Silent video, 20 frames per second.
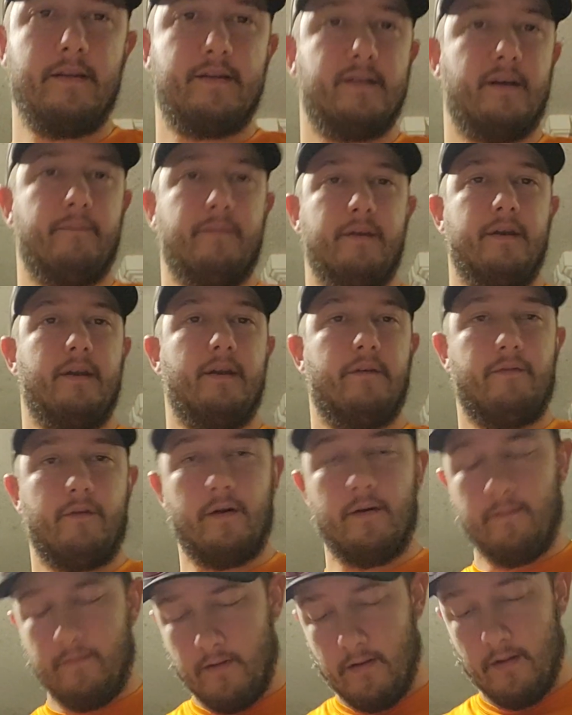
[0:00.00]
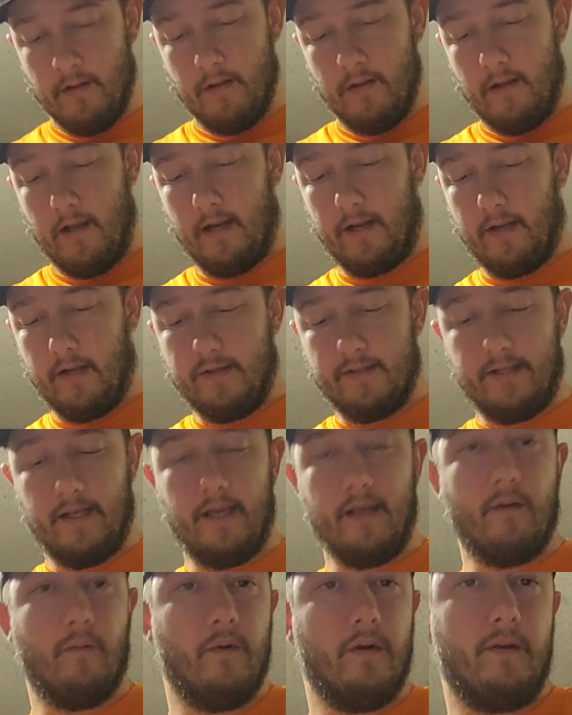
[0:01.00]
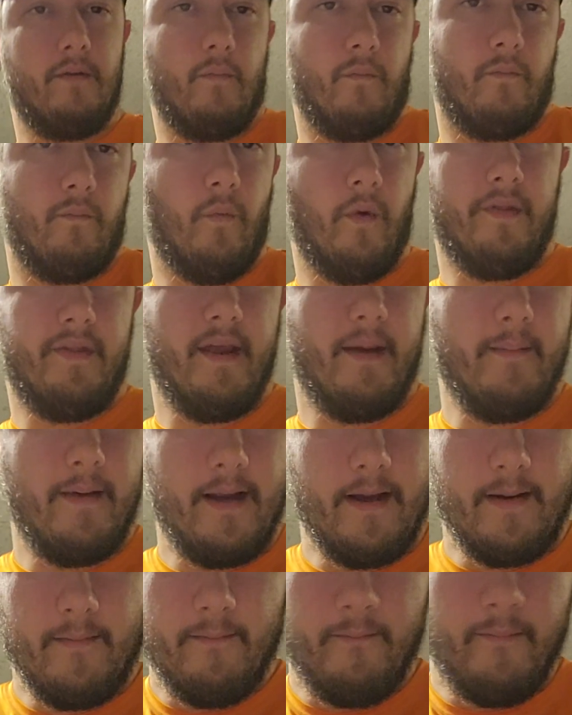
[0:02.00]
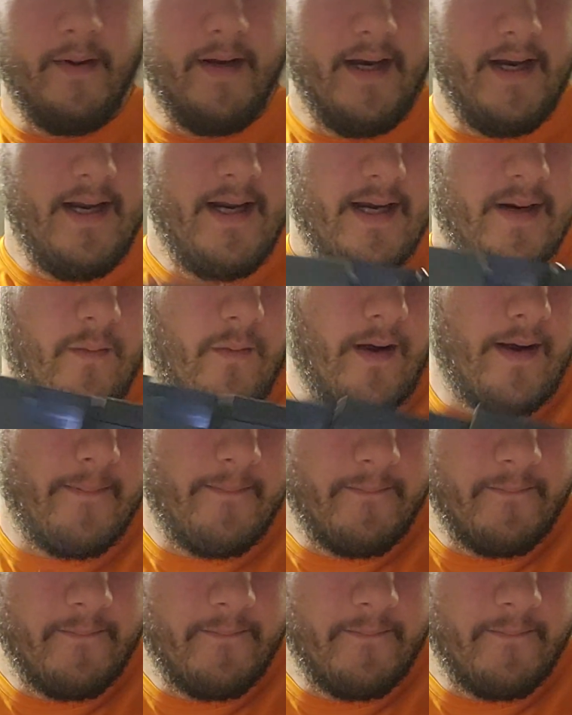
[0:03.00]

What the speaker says: something different. I couldn't tell you what they mean. But anyway,